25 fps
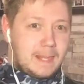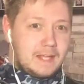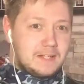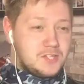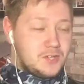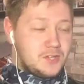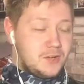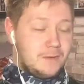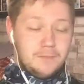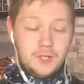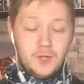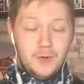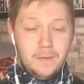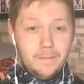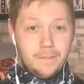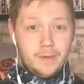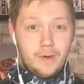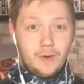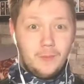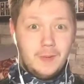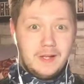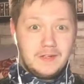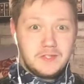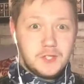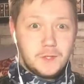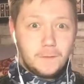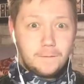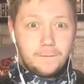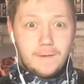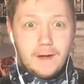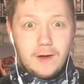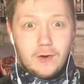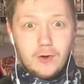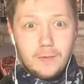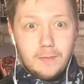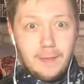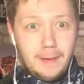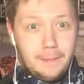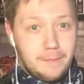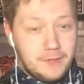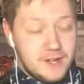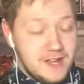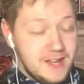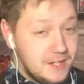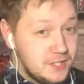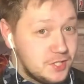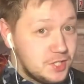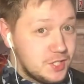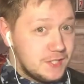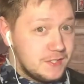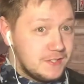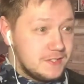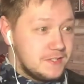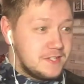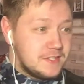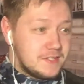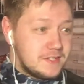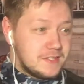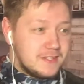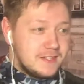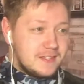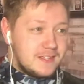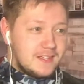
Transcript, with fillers: So I'm doing pretty well so far on my predictions.